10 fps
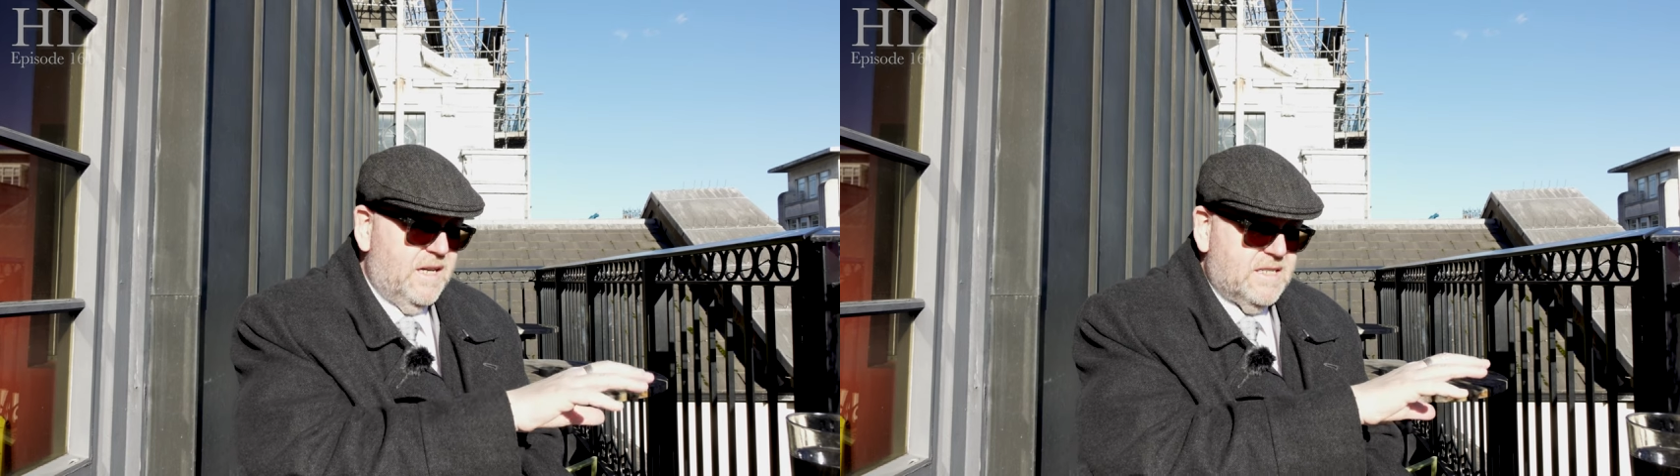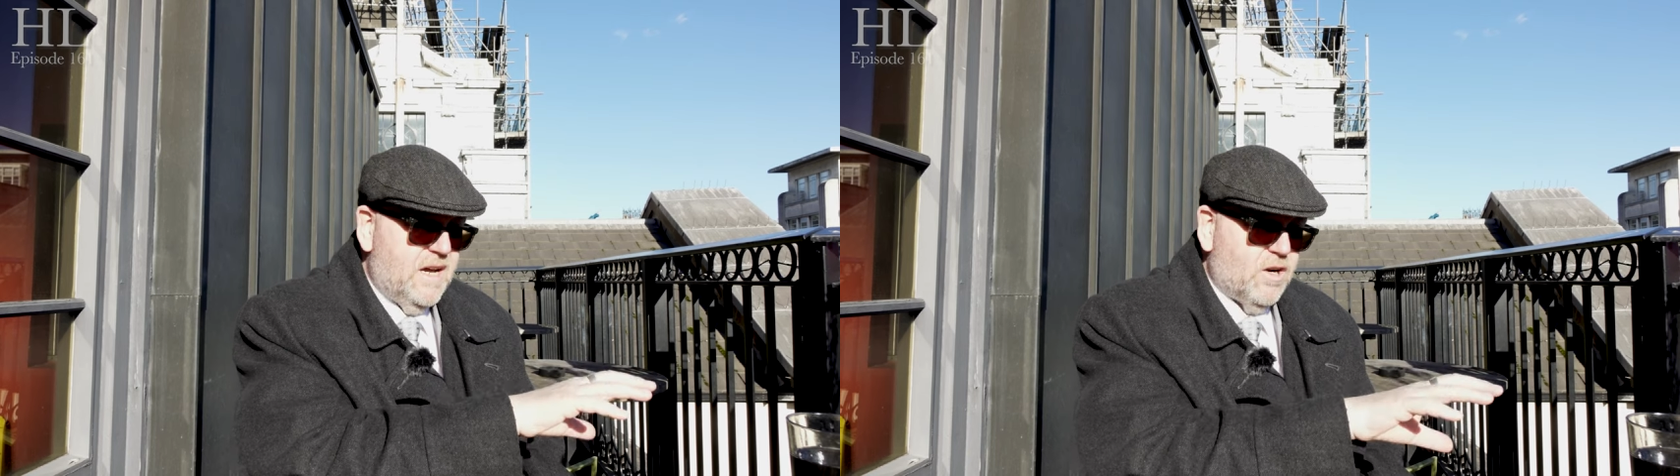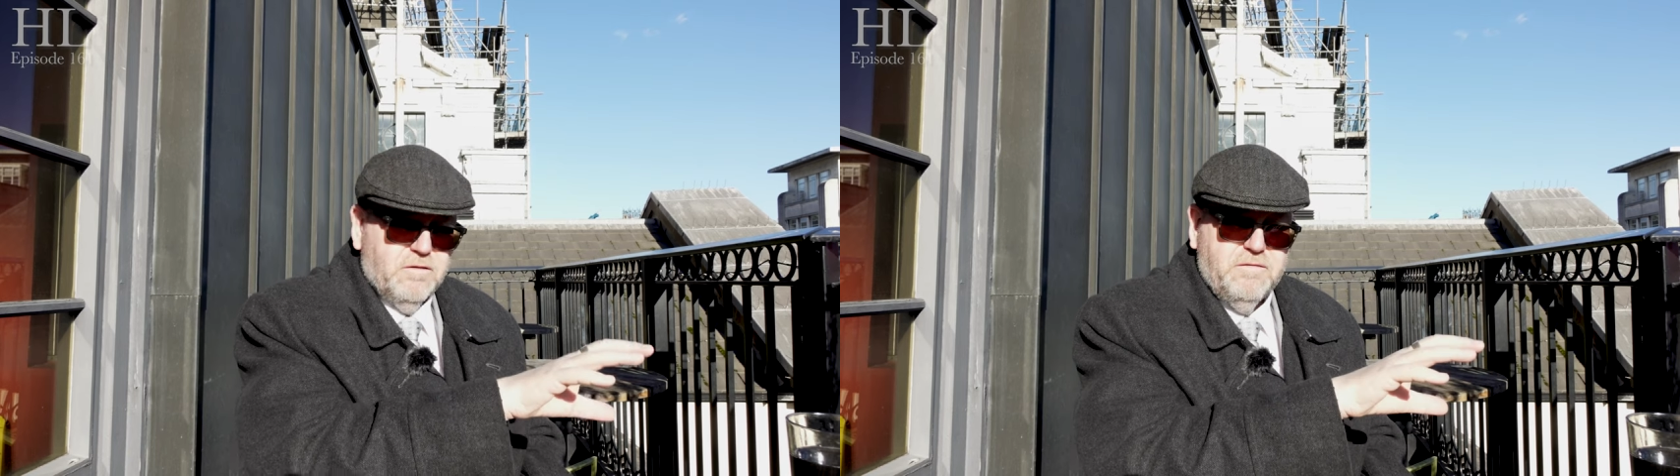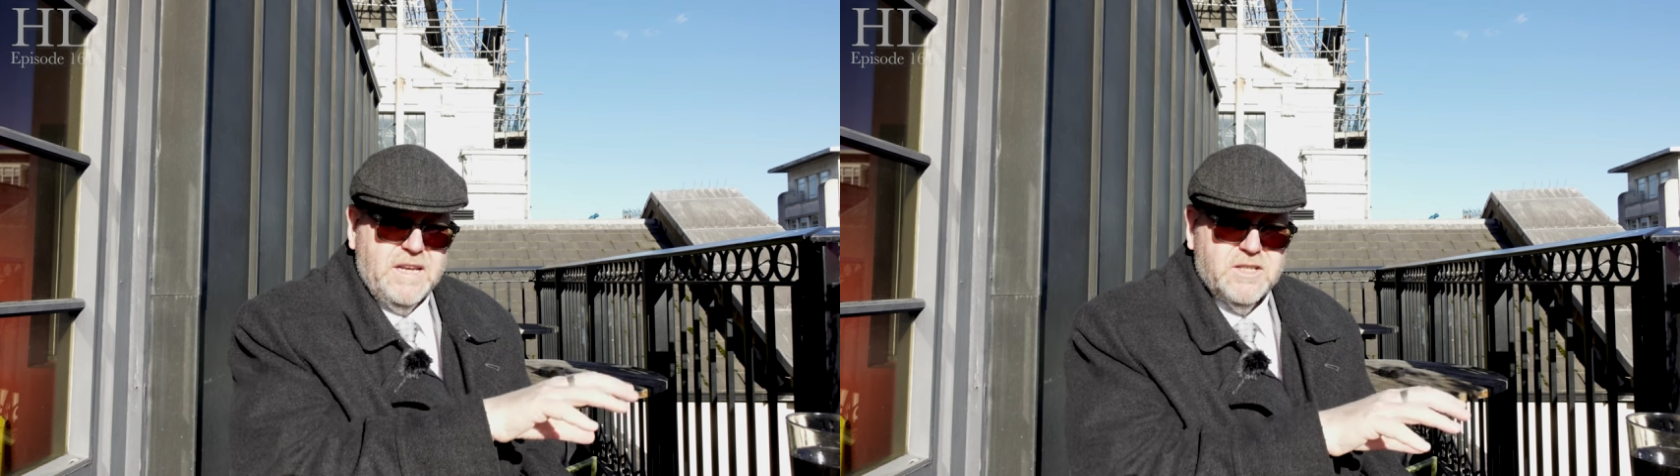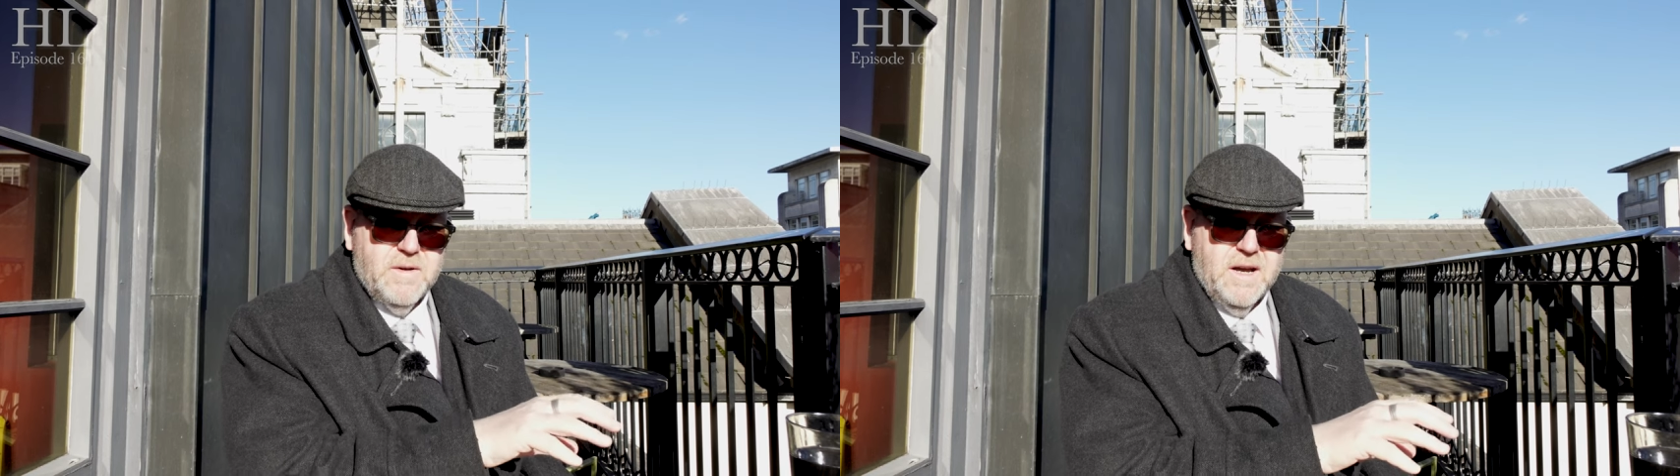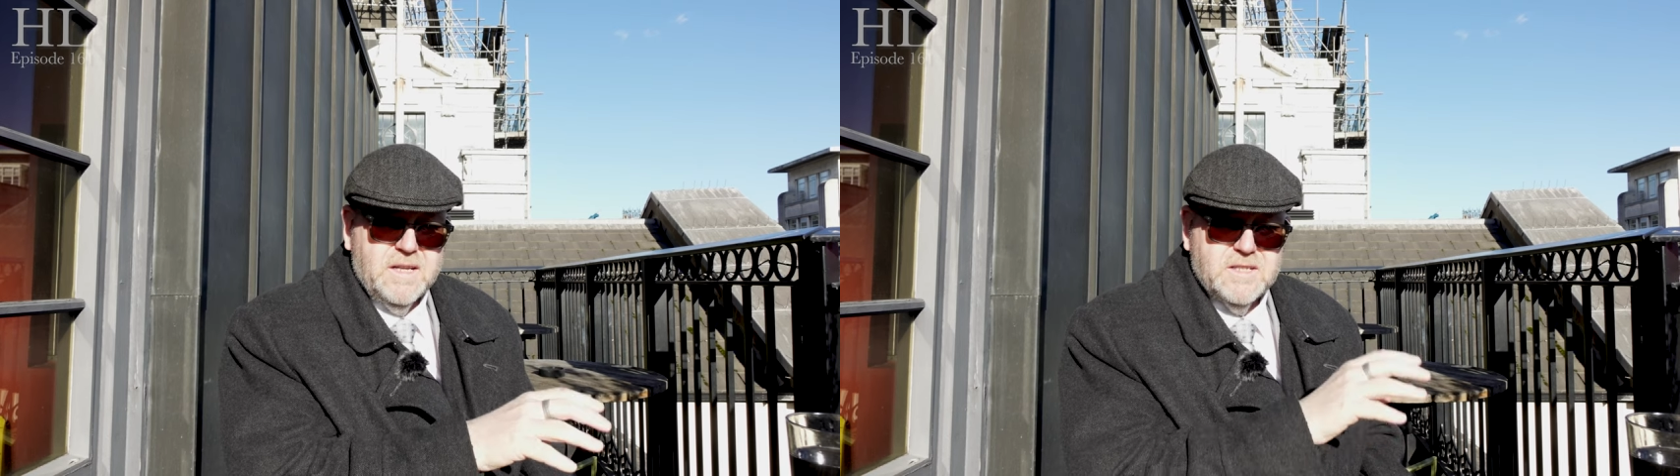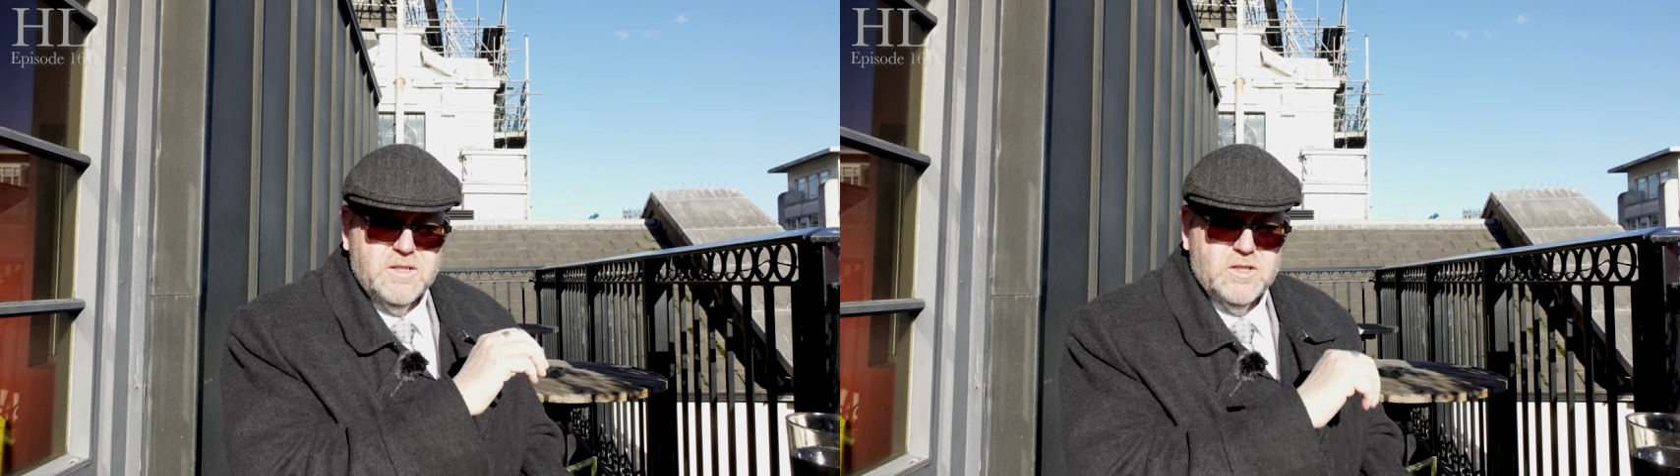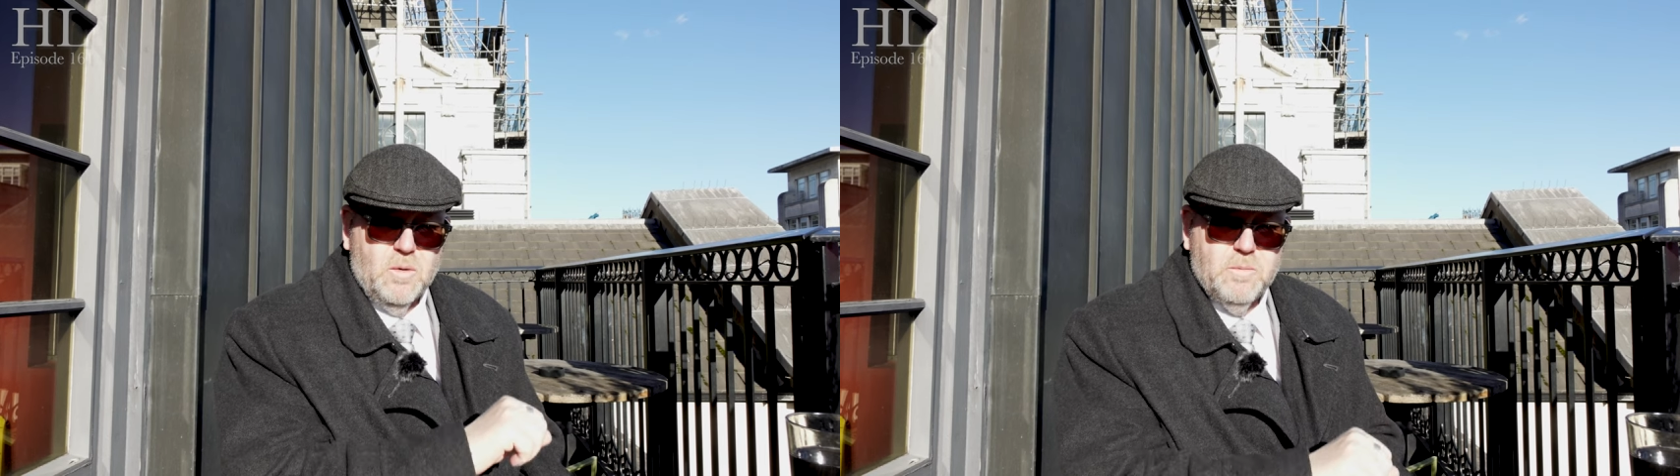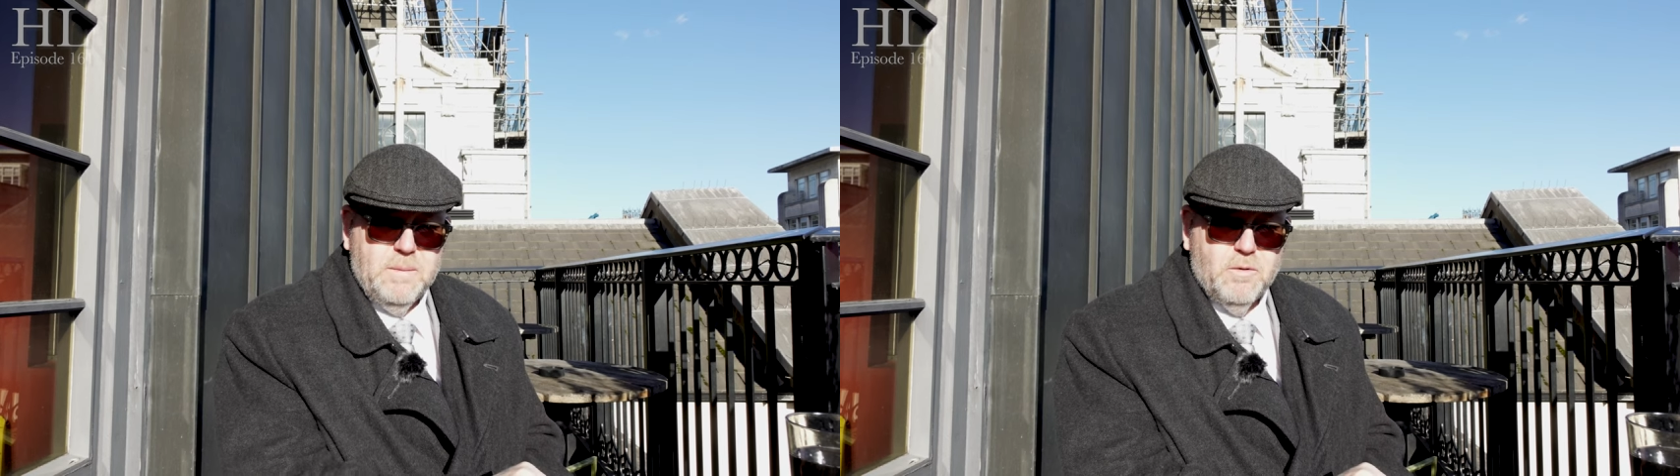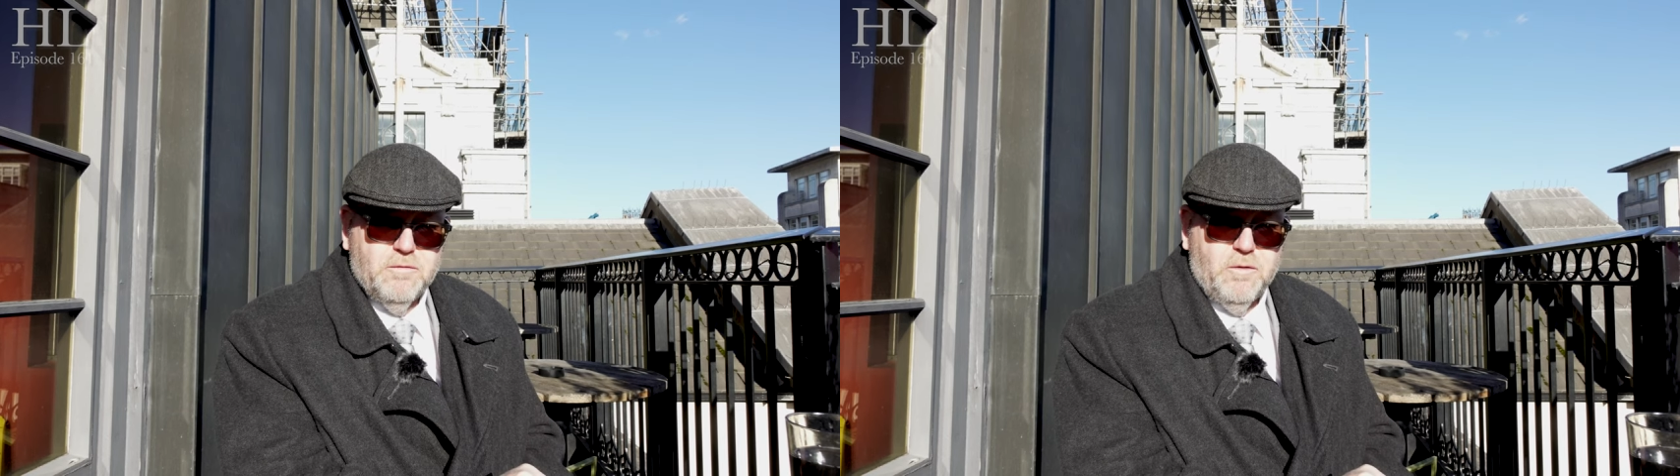it's now got a fence around it to stop
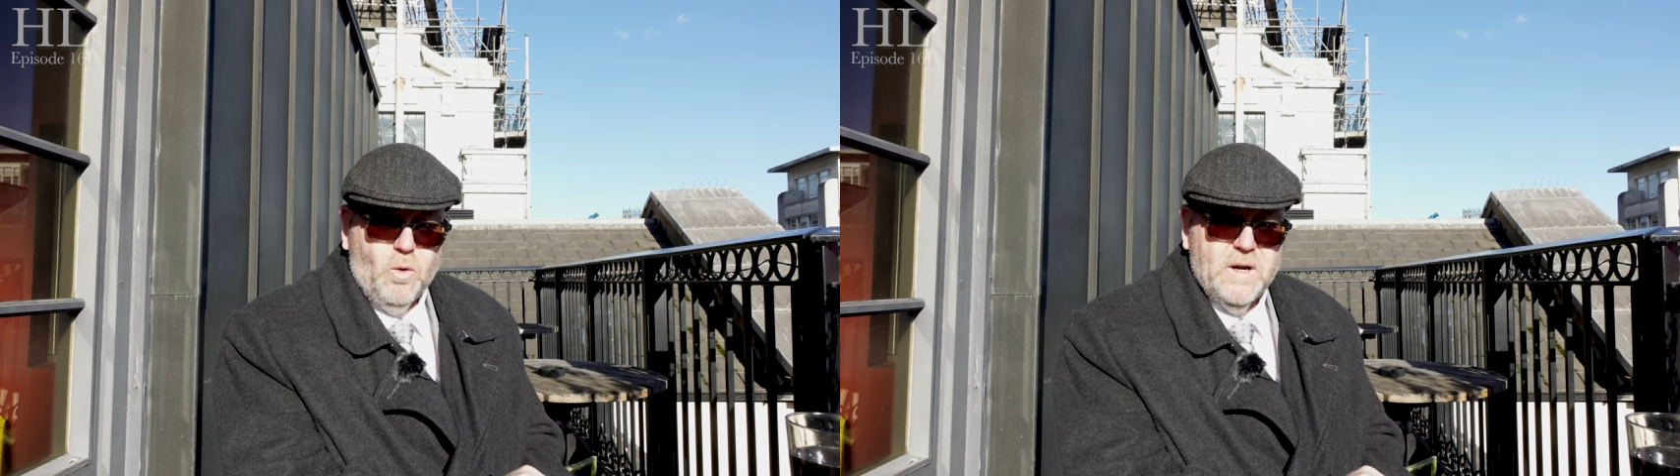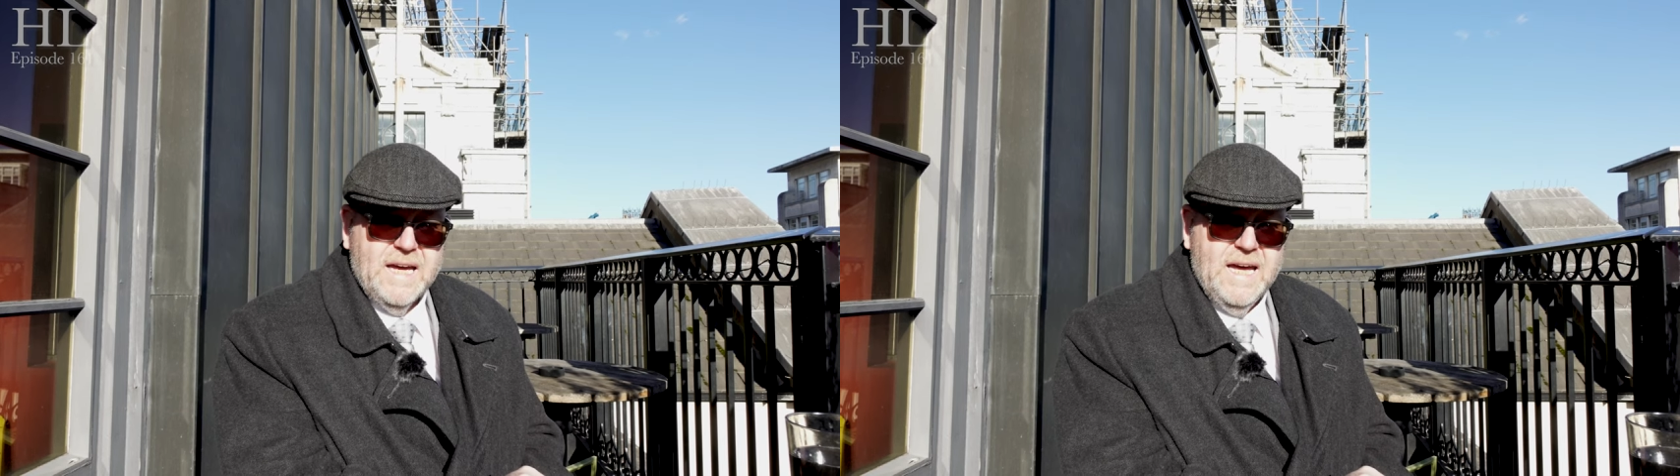people falling